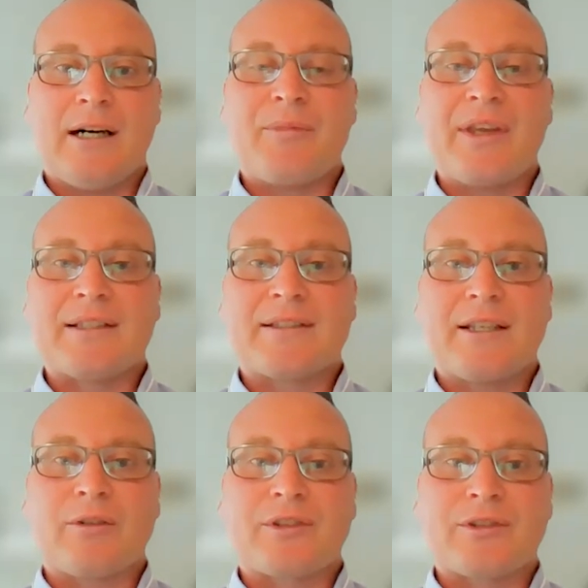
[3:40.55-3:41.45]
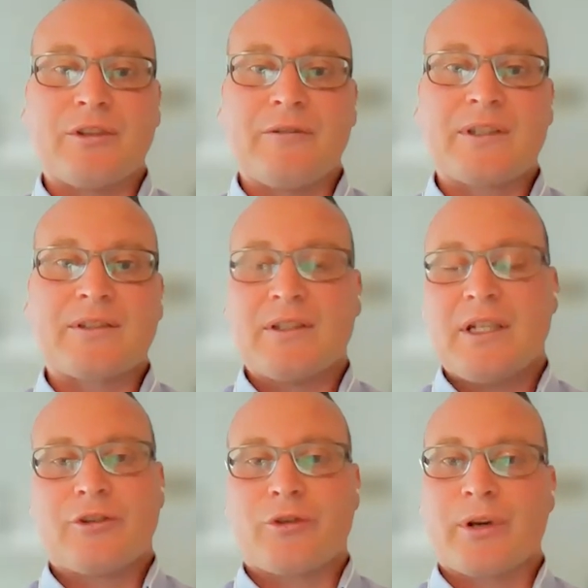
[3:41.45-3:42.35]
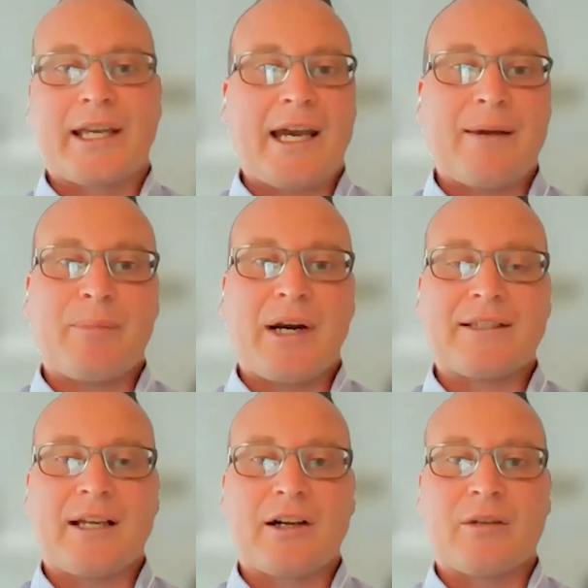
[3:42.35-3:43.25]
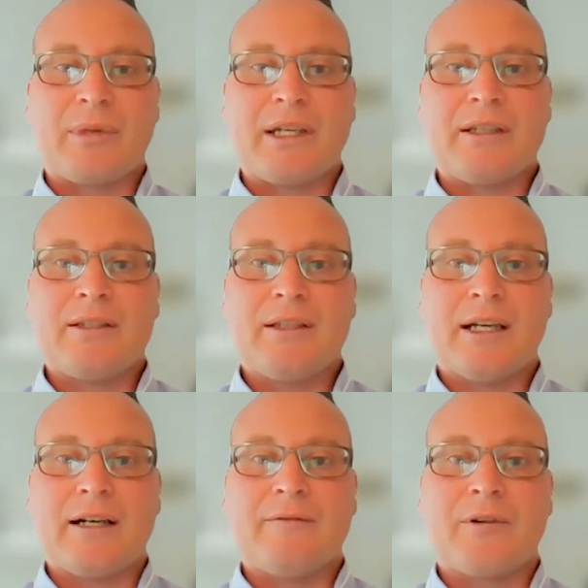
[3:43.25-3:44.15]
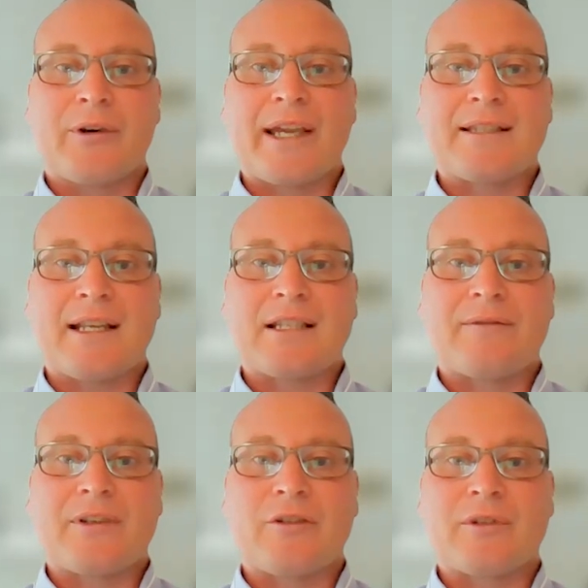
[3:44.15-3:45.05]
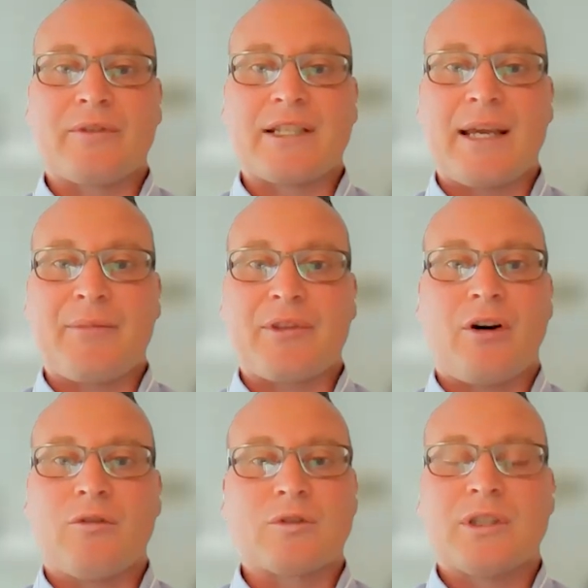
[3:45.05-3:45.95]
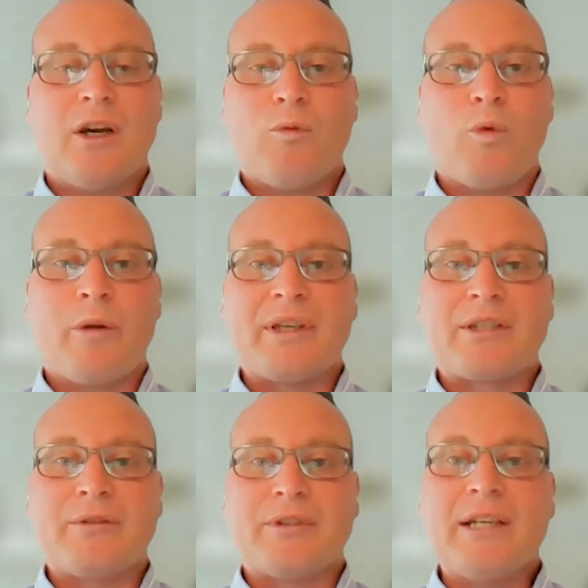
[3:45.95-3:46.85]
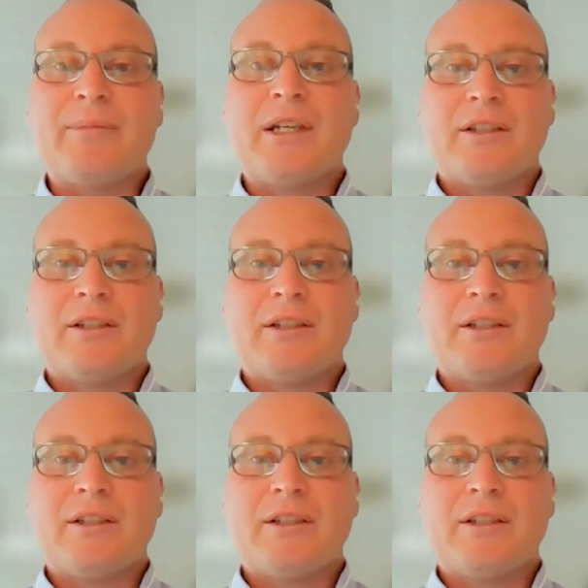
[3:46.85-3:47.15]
These sit on surface. Drilling campaigns aren't going to be very extensive in terms of the depth of the holes won't be too deep.